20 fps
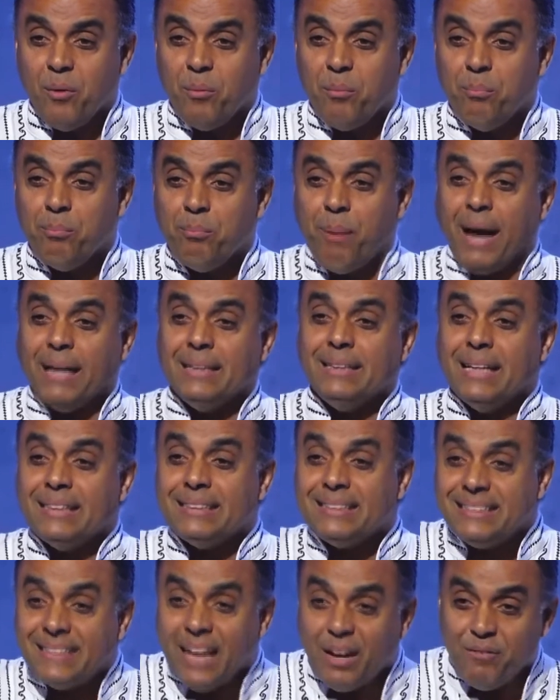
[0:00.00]
by the
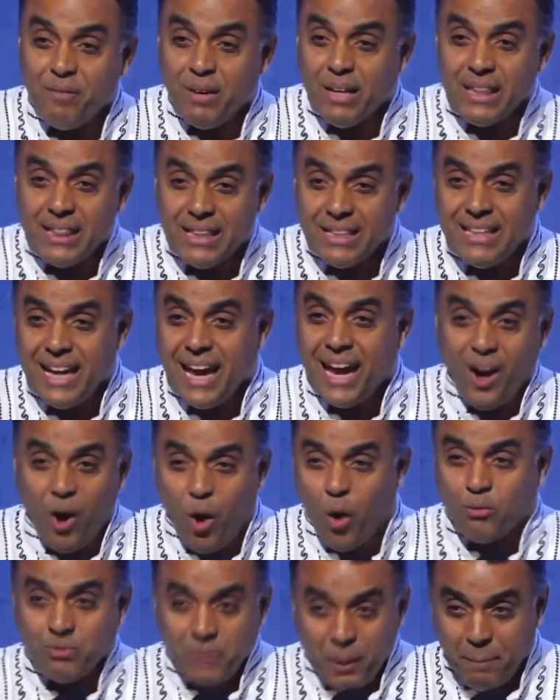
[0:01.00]
7th day
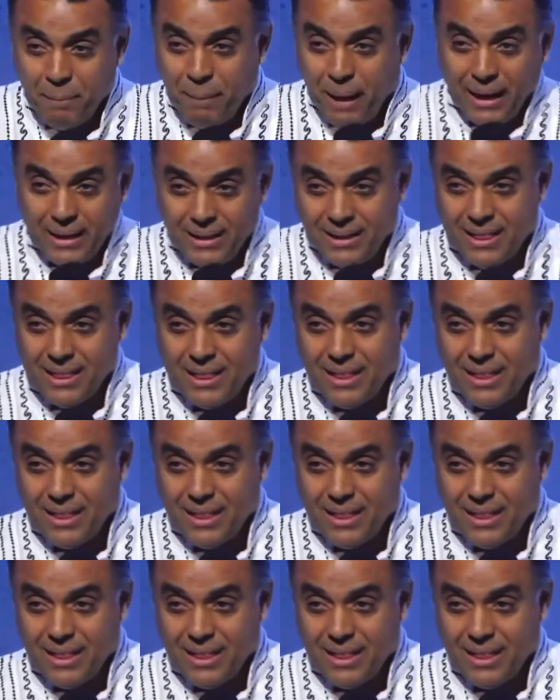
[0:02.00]
of the month,